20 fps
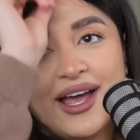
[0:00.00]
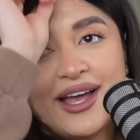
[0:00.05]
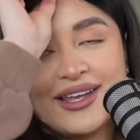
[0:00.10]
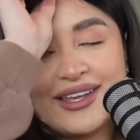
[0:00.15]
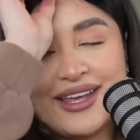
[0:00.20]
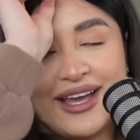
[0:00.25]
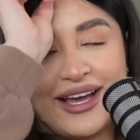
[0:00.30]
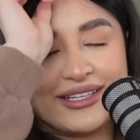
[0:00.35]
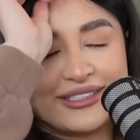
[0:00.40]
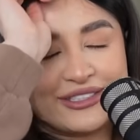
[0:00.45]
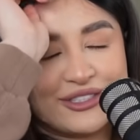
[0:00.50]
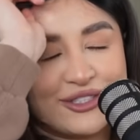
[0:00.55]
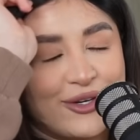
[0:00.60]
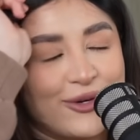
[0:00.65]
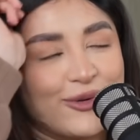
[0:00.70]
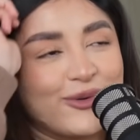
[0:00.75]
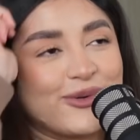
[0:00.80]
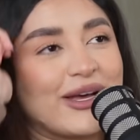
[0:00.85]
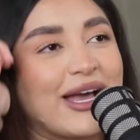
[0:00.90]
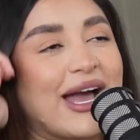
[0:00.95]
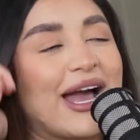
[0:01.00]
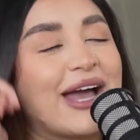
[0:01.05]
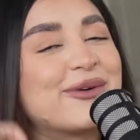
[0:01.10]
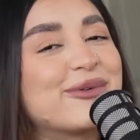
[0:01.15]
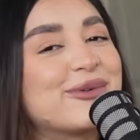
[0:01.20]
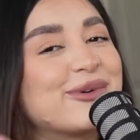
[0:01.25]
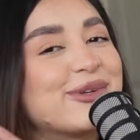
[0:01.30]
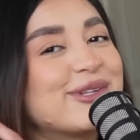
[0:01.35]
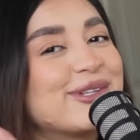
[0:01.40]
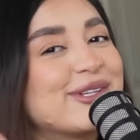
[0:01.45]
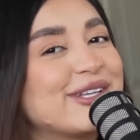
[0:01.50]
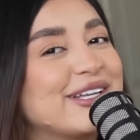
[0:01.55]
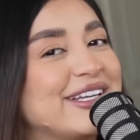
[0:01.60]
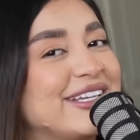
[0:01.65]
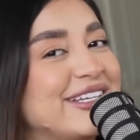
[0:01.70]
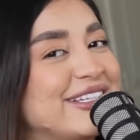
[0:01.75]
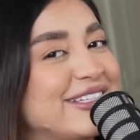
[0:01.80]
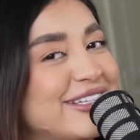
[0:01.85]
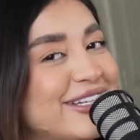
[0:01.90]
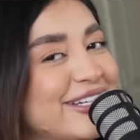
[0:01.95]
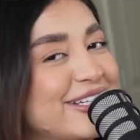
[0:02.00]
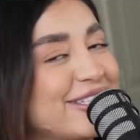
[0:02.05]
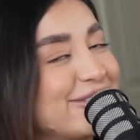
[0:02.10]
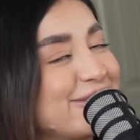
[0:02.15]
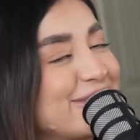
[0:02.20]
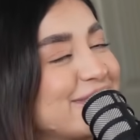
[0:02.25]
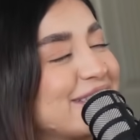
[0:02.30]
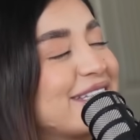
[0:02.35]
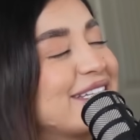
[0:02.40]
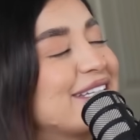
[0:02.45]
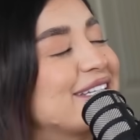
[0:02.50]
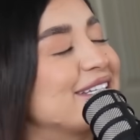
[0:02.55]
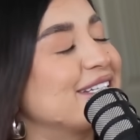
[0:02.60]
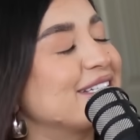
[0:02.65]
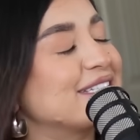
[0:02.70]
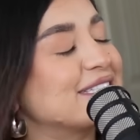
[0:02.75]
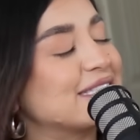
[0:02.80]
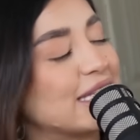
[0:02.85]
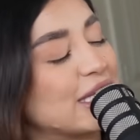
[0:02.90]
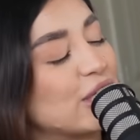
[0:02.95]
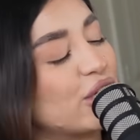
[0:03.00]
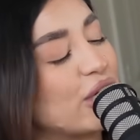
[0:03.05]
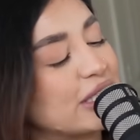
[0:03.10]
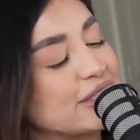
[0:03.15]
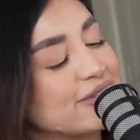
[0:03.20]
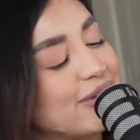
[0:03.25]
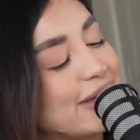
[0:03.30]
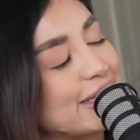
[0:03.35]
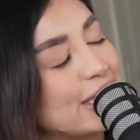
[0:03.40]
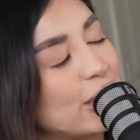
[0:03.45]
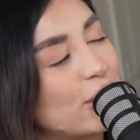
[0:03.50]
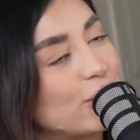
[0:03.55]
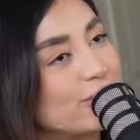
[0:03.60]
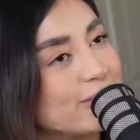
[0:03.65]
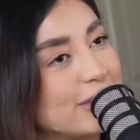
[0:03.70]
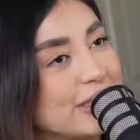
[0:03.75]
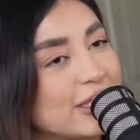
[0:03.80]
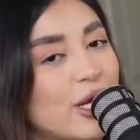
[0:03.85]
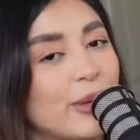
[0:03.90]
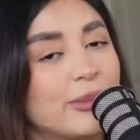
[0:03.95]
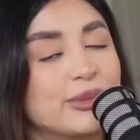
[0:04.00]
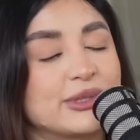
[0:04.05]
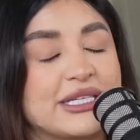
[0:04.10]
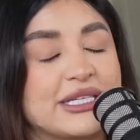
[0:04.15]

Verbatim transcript: Yeah. So I mean, I will. know. Yeah, I will let you guys find out in a couple